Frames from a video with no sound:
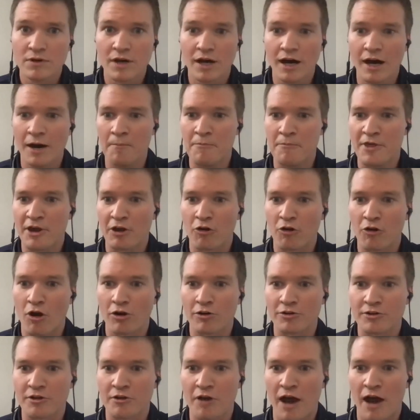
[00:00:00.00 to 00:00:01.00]
Um, there
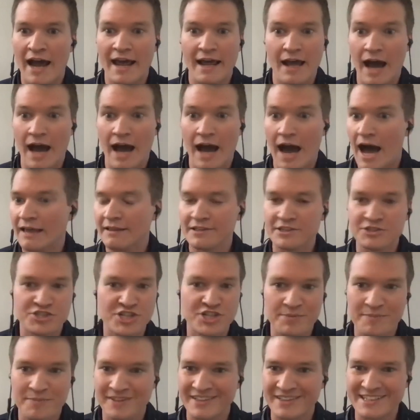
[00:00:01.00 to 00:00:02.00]
aren't, I, I
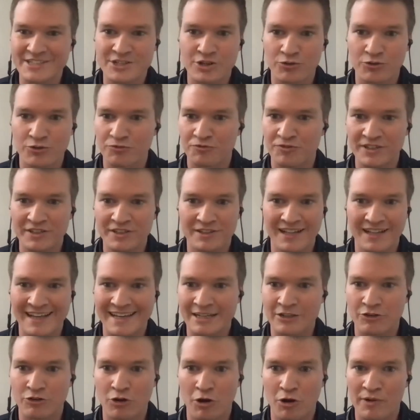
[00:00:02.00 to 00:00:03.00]
legitimately don't feel
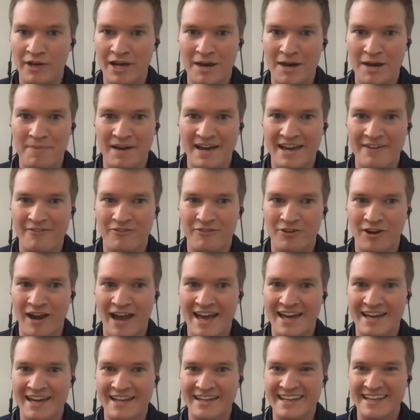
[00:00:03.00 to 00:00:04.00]
like growing up I ever
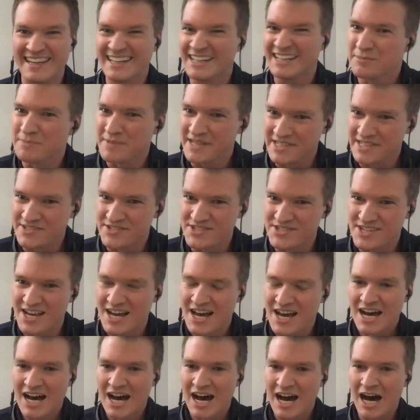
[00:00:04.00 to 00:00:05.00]
had enemies.
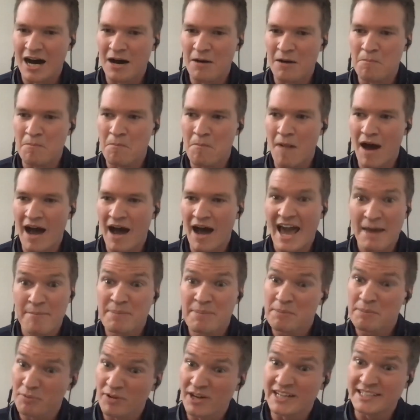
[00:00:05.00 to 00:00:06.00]
Um, I had
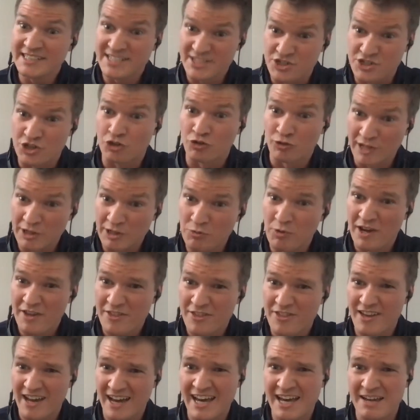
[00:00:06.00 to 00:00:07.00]
people I disagreed with.
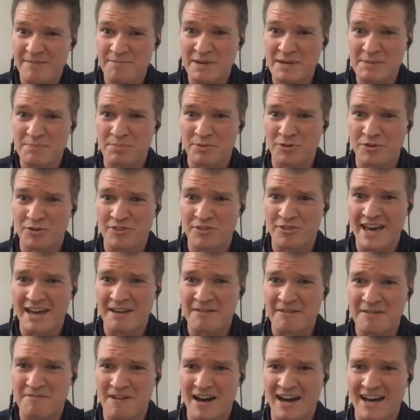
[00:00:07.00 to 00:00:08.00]
I had people
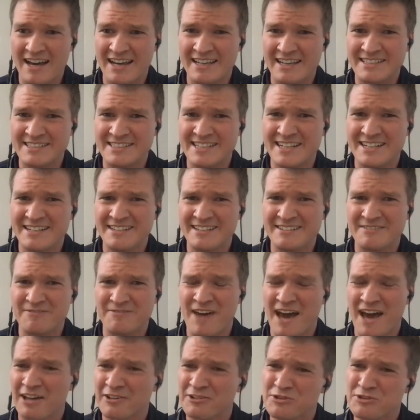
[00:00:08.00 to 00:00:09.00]
that I didn't
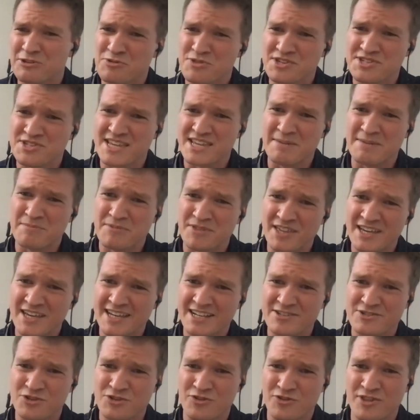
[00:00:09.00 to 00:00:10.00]
value the same
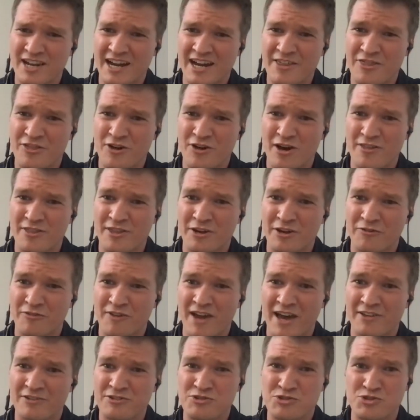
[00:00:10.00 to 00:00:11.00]
things or that I thought their
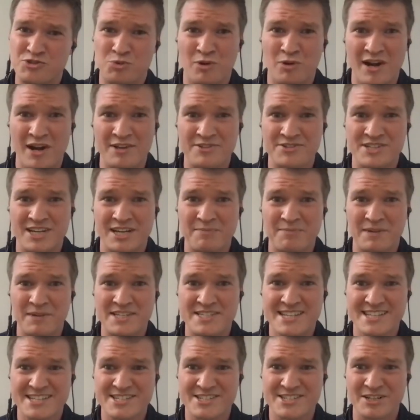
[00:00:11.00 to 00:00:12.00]
values were outside my
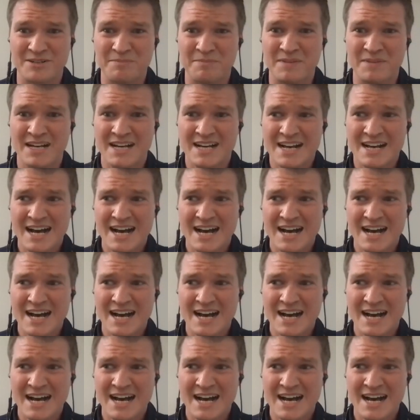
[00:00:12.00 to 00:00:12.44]
system.